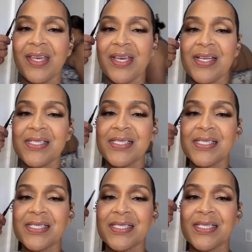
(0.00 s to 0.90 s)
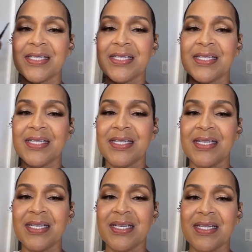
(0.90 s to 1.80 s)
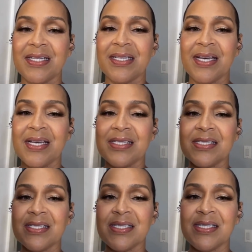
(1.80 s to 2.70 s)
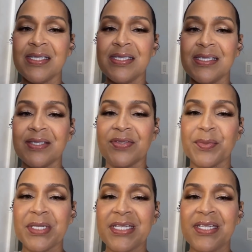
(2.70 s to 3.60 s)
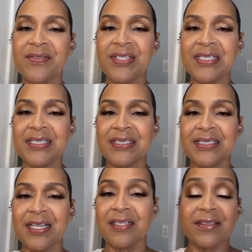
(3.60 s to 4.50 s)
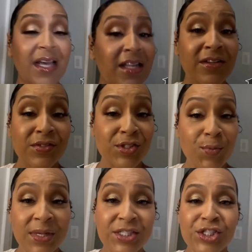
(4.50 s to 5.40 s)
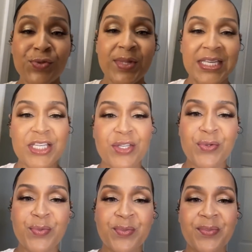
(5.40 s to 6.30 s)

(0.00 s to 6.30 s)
Yes, Leslie from Cleveland. I love you so much too. Thank you.